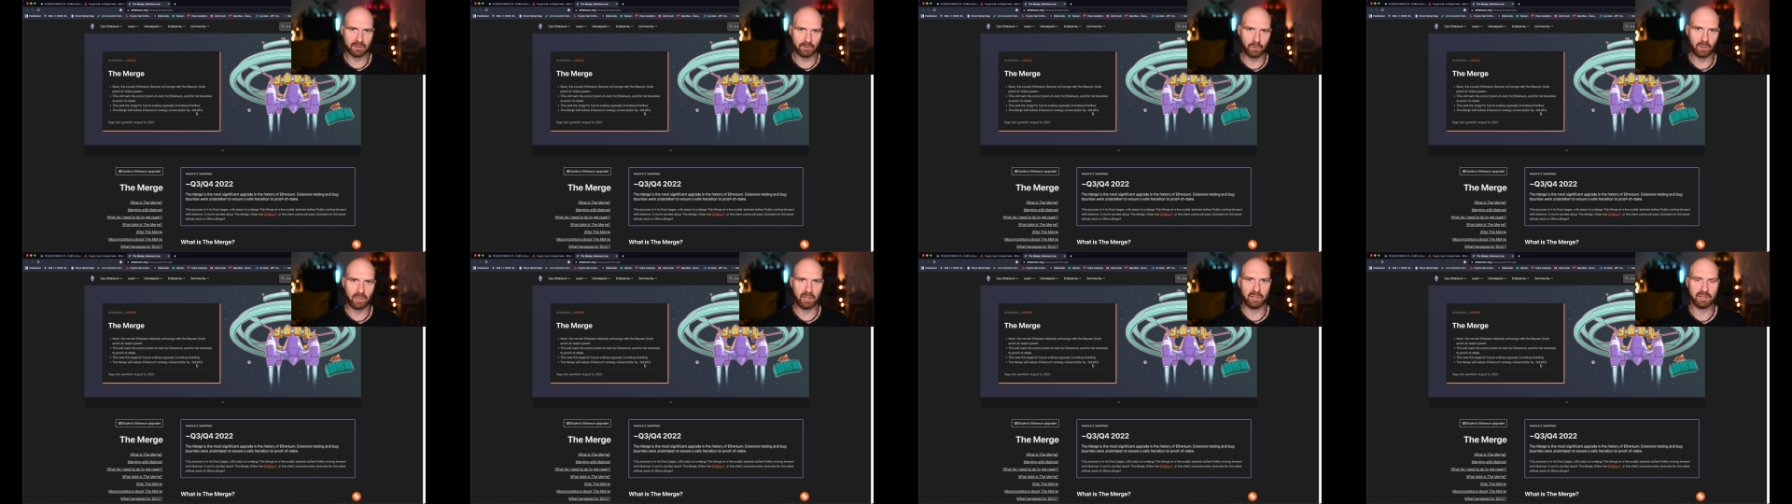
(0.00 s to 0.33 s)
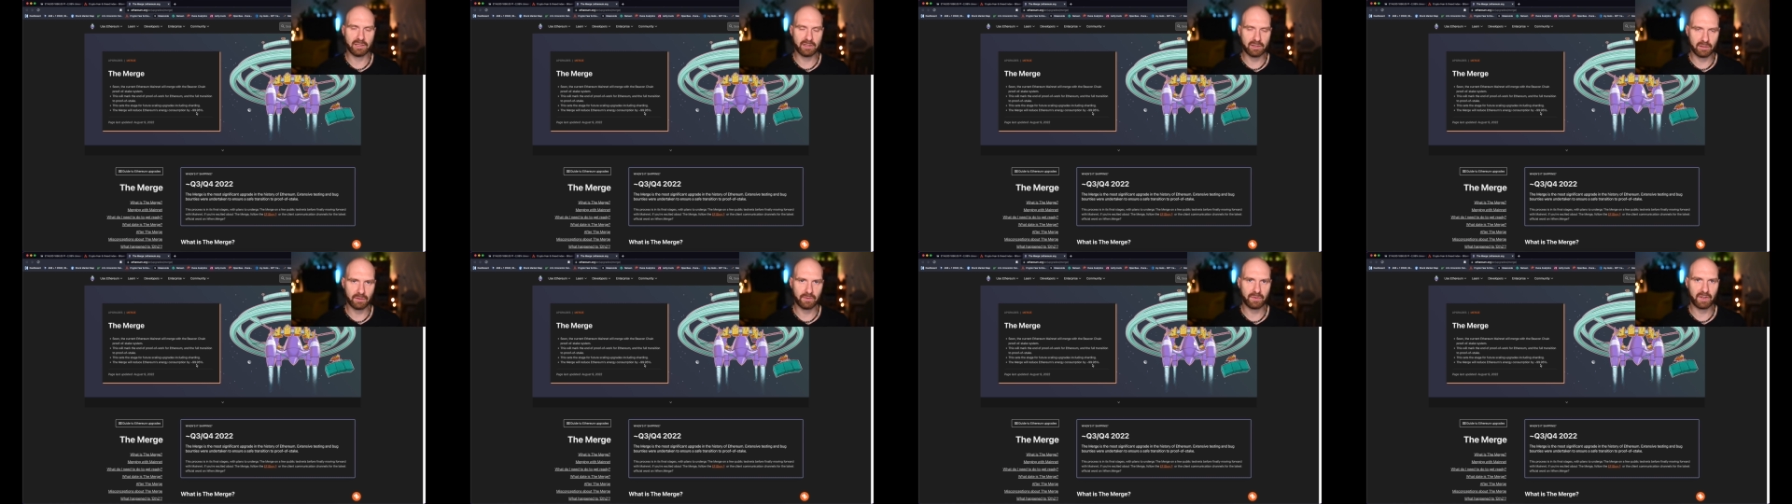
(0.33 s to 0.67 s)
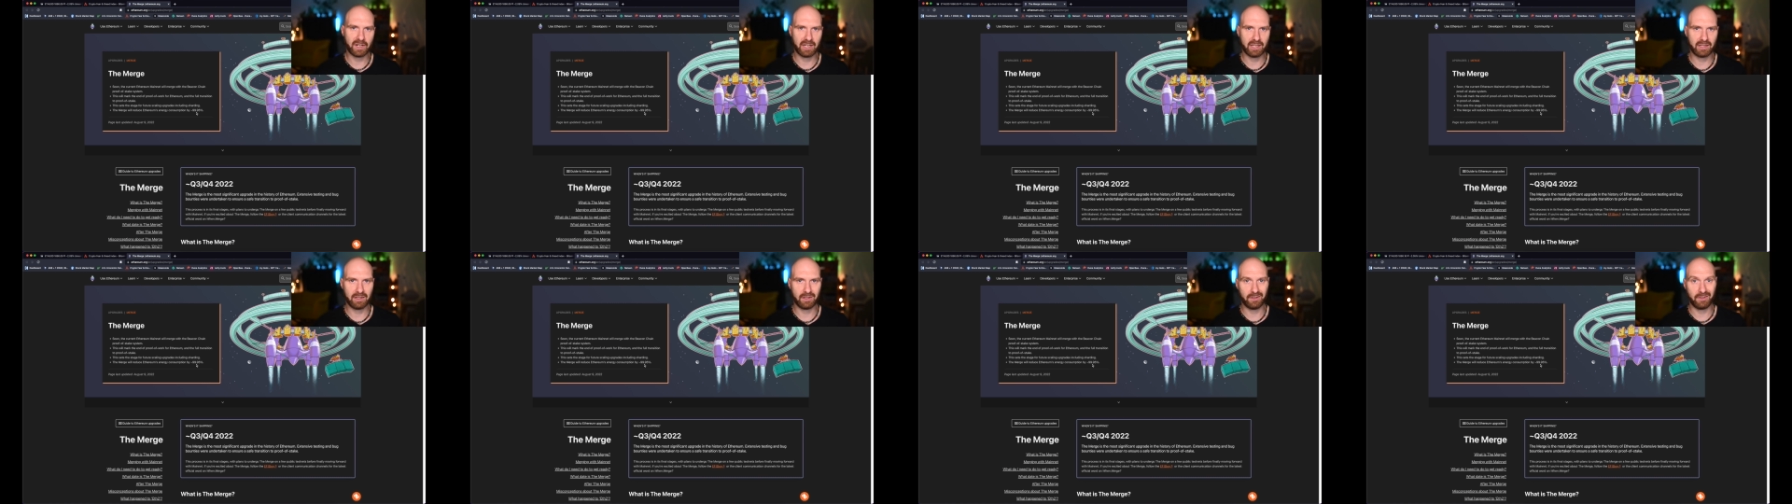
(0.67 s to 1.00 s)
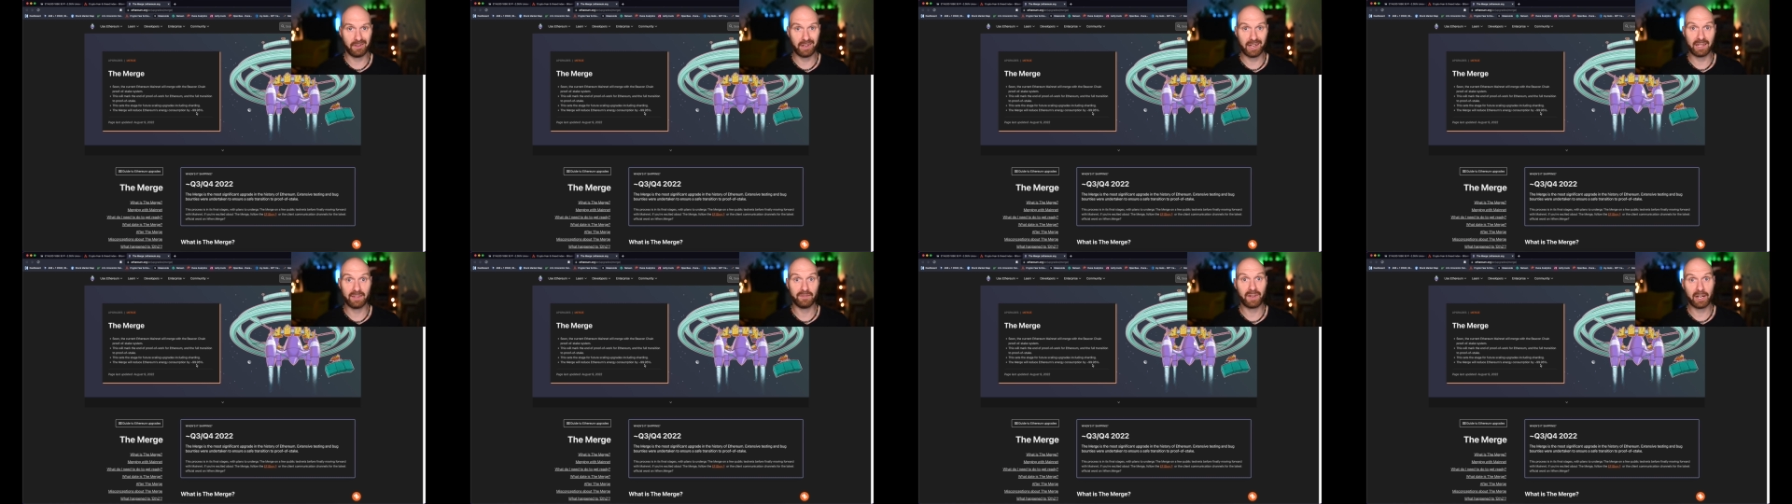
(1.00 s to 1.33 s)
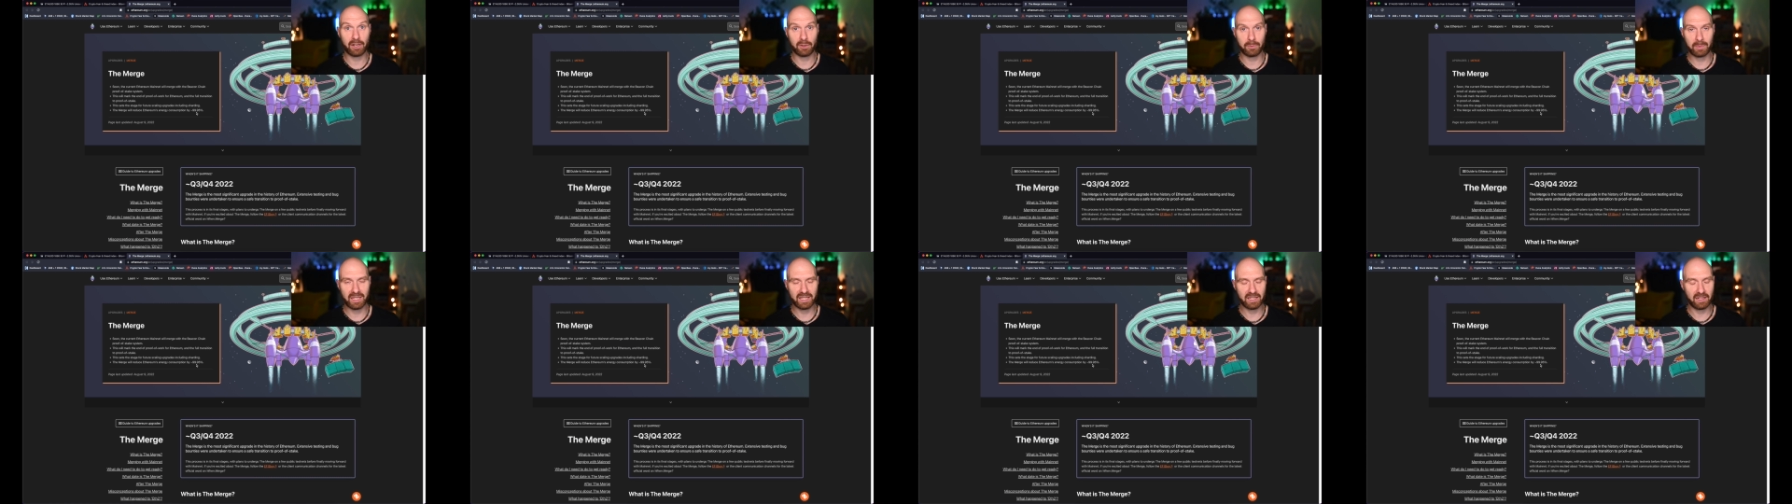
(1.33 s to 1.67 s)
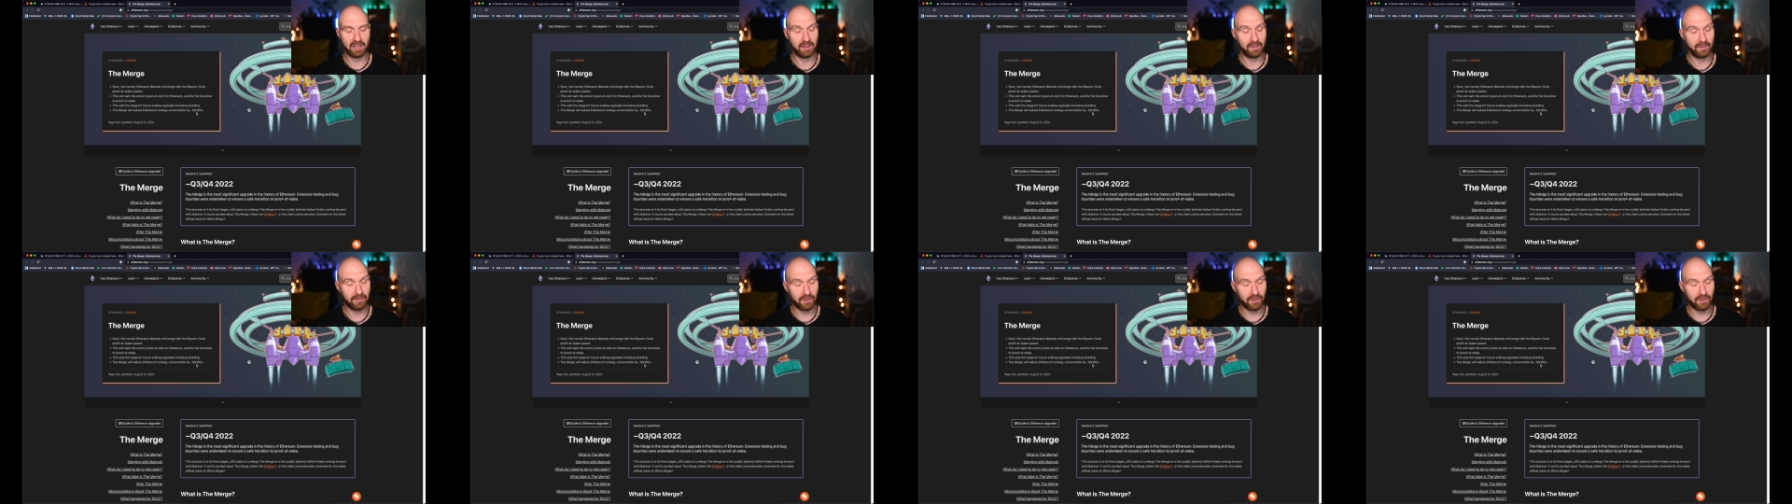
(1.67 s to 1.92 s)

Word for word: well, it's not very en- environmentally